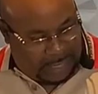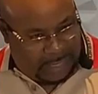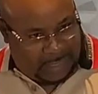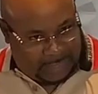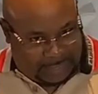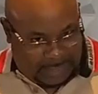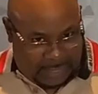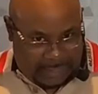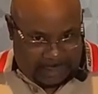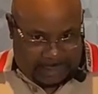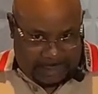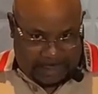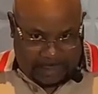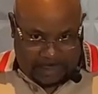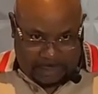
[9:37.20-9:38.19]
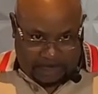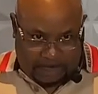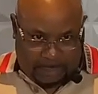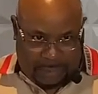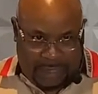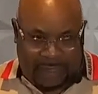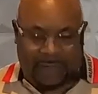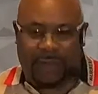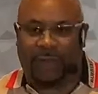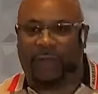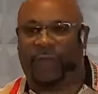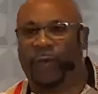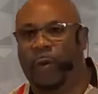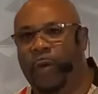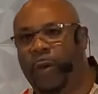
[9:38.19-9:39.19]
of takes this break
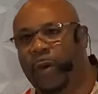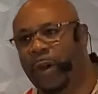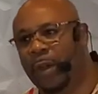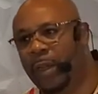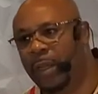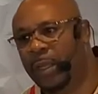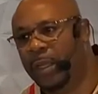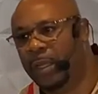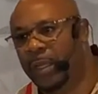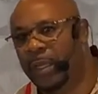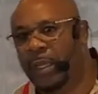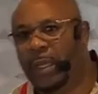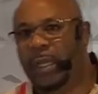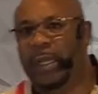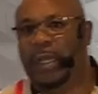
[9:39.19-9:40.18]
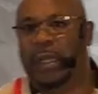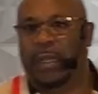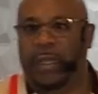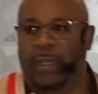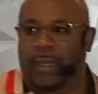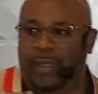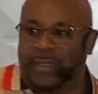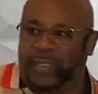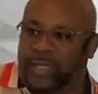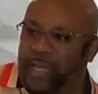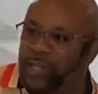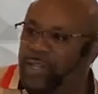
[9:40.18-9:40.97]
for uh, station